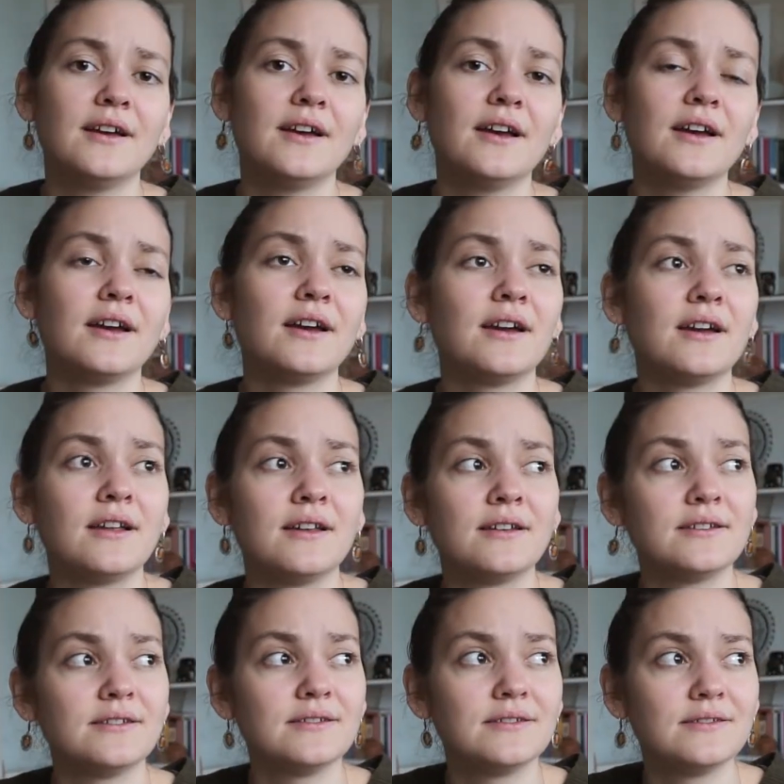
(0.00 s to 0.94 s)

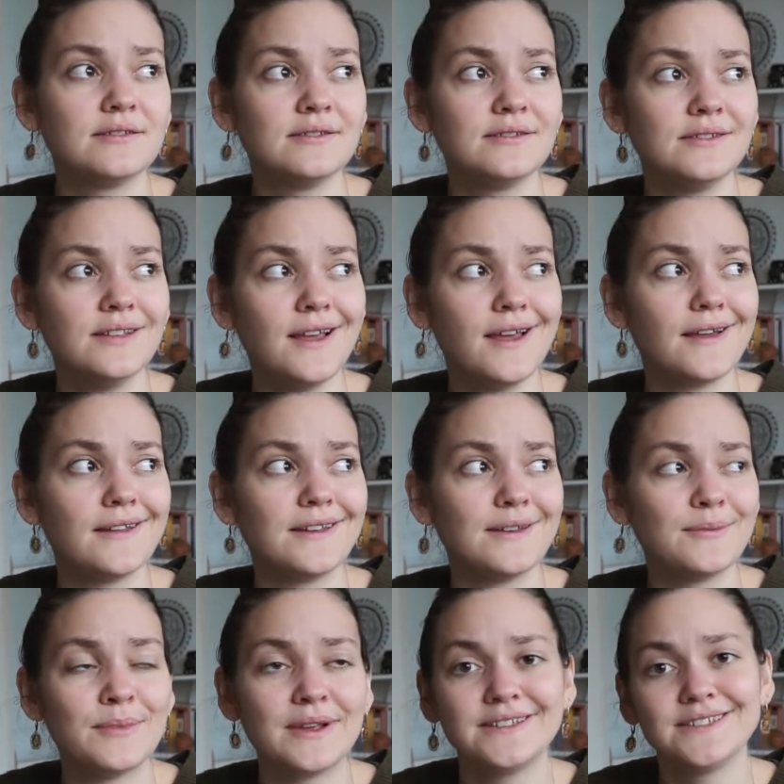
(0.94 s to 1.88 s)
And yeah,
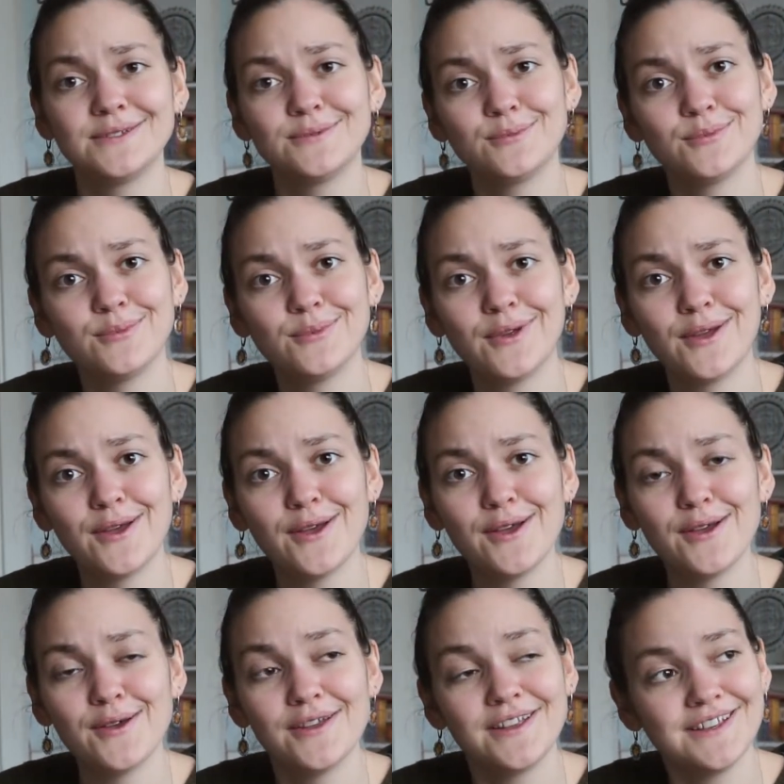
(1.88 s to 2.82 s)
that makes it
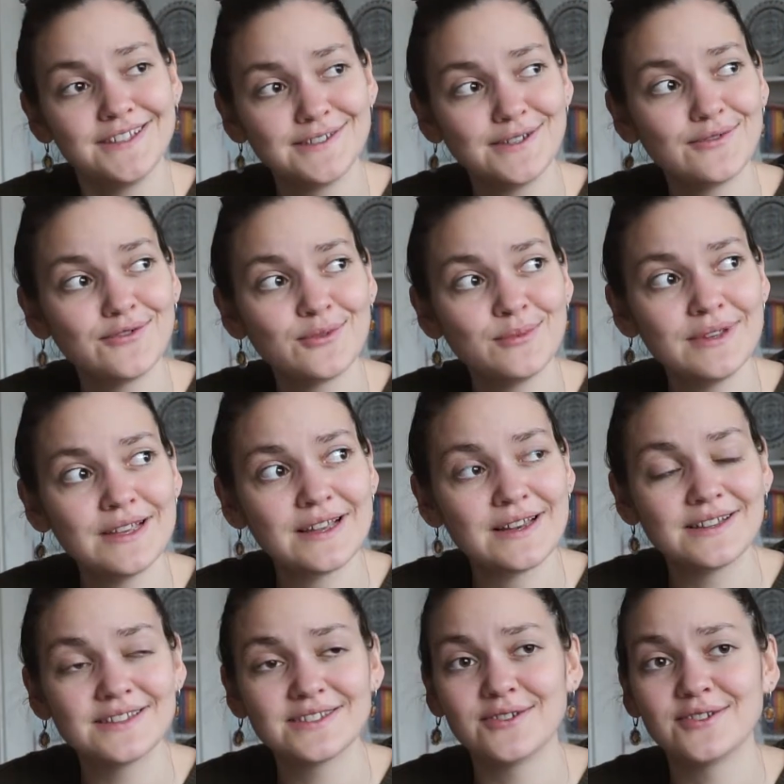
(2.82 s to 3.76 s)
easier for me, and
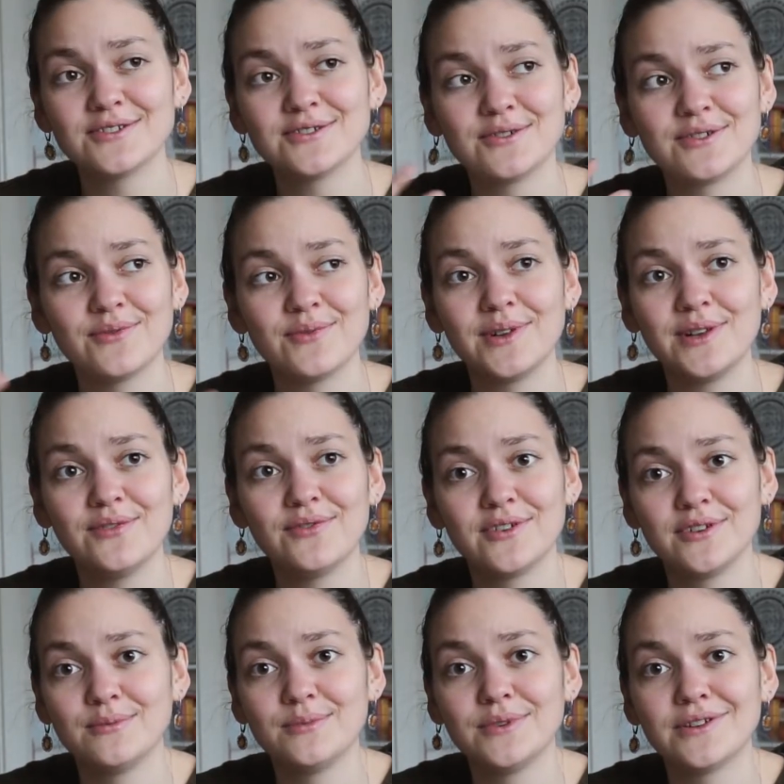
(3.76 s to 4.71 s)
it's also a really
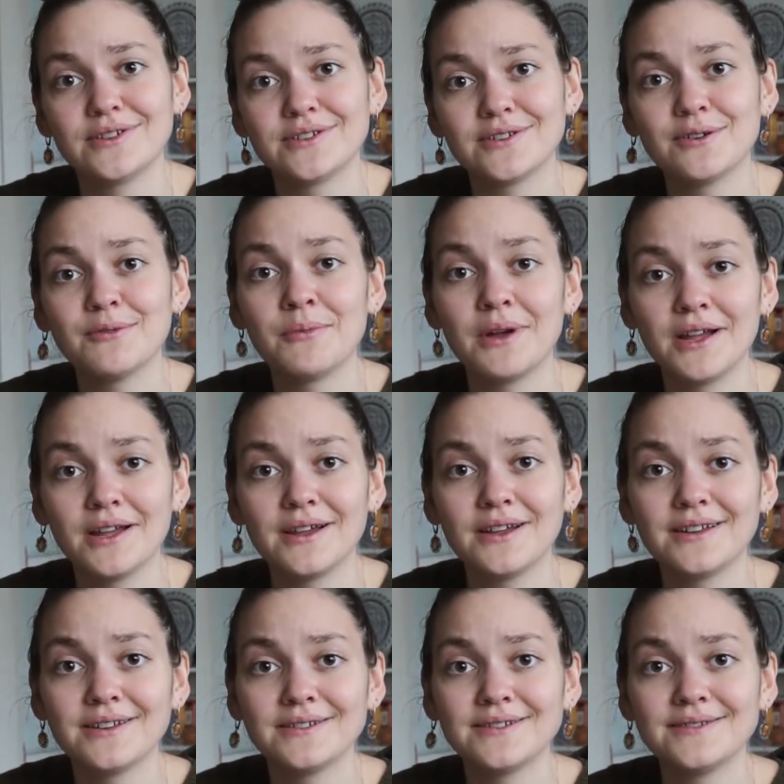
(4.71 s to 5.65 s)
funny picture in my
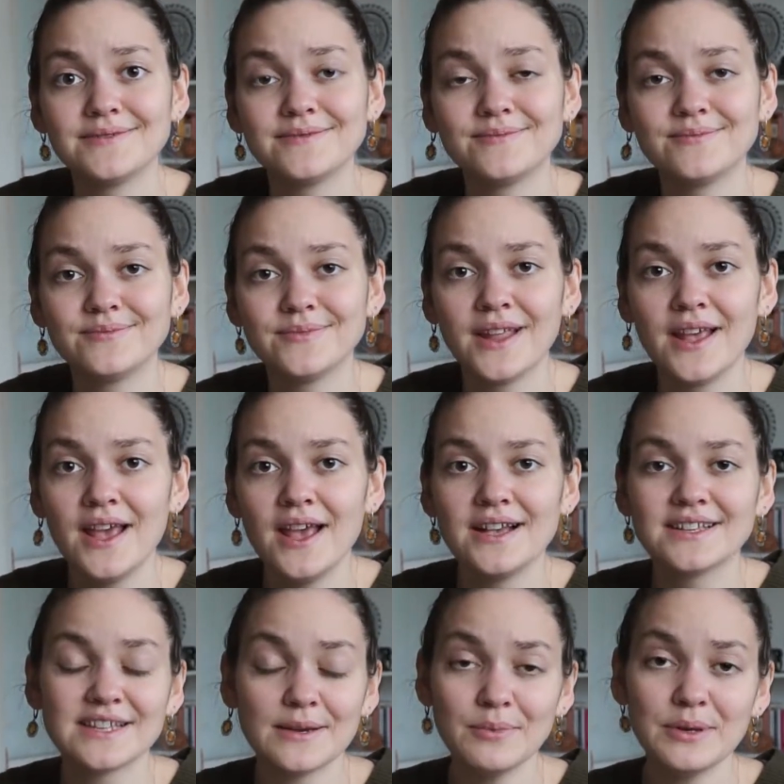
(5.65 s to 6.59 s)
head.
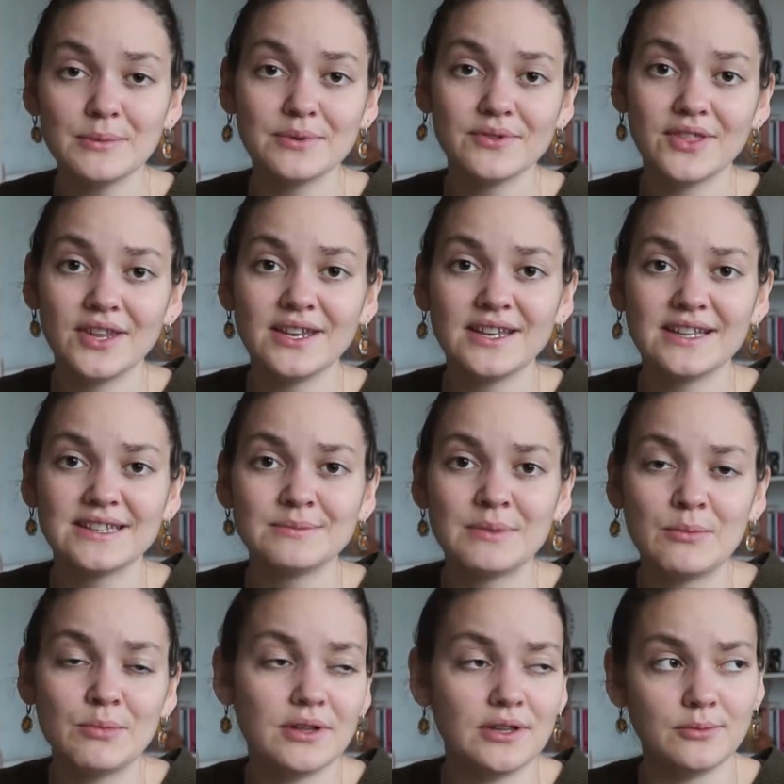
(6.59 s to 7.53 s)
Some people think that's
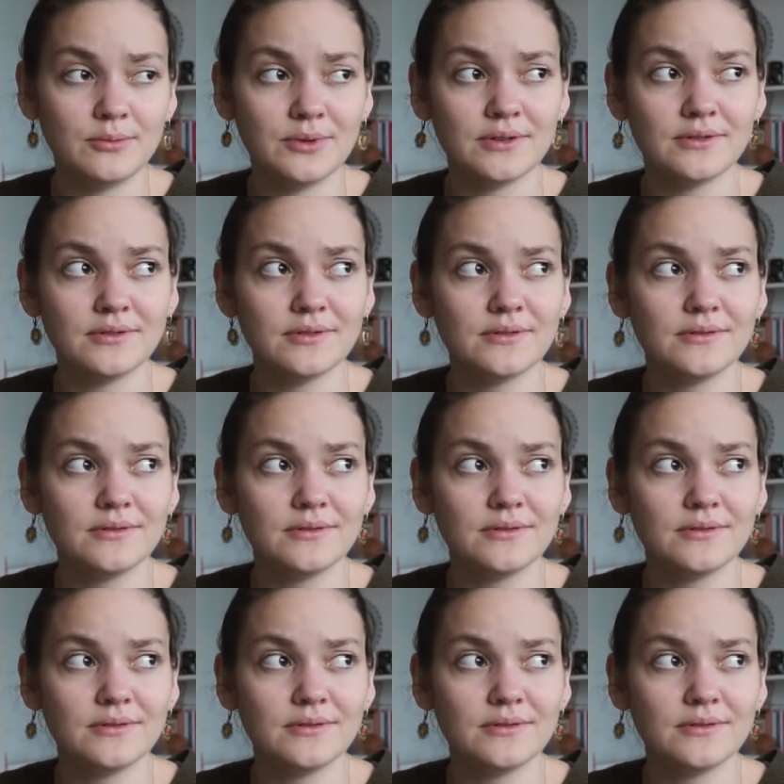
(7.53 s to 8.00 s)
maybe a little bit